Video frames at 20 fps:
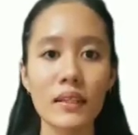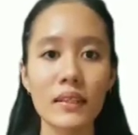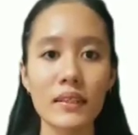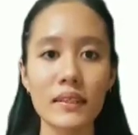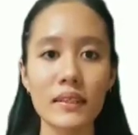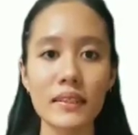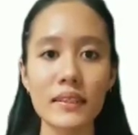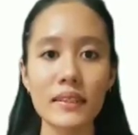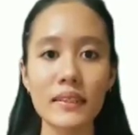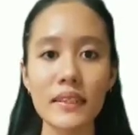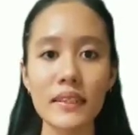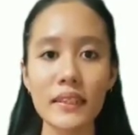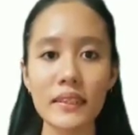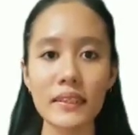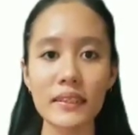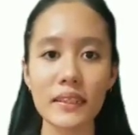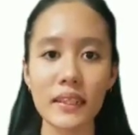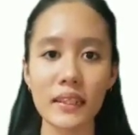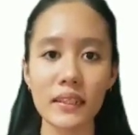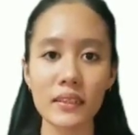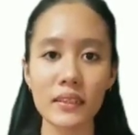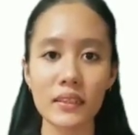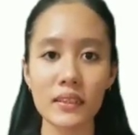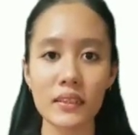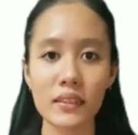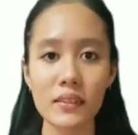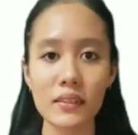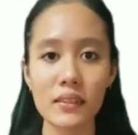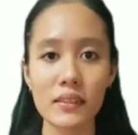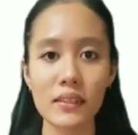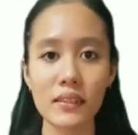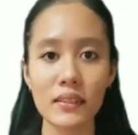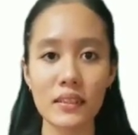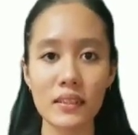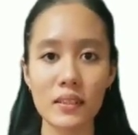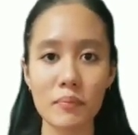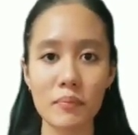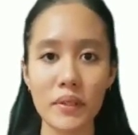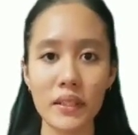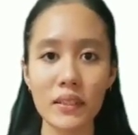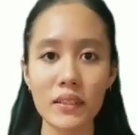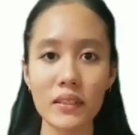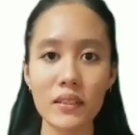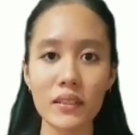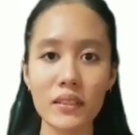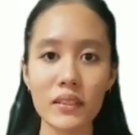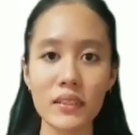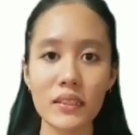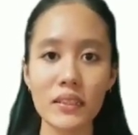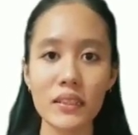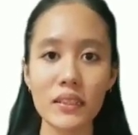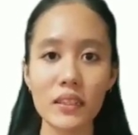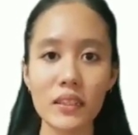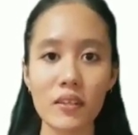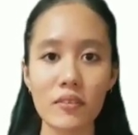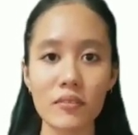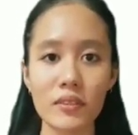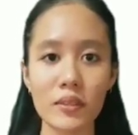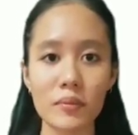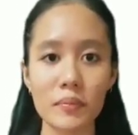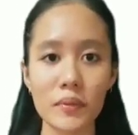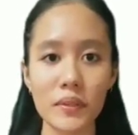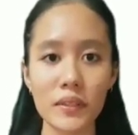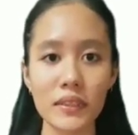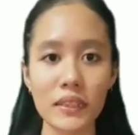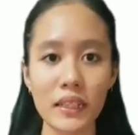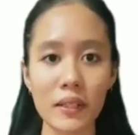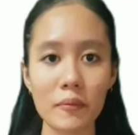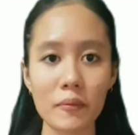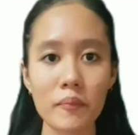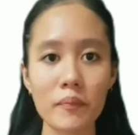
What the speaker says: The sixth section is the methodology of the project.